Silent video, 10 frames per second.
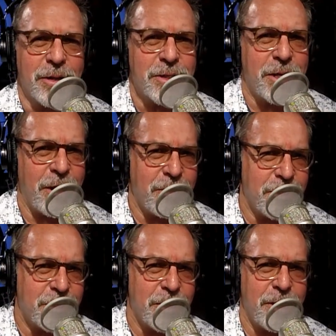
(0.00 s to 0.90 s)
He's cutting
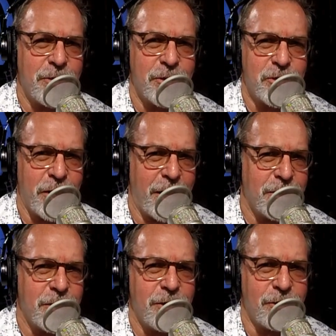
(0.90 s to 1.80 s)
this thing, the
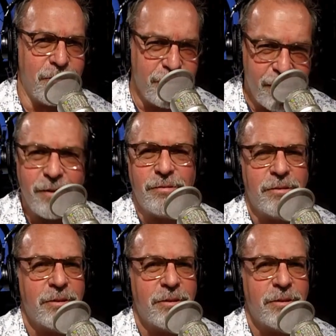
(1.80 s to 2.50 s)
John Deere.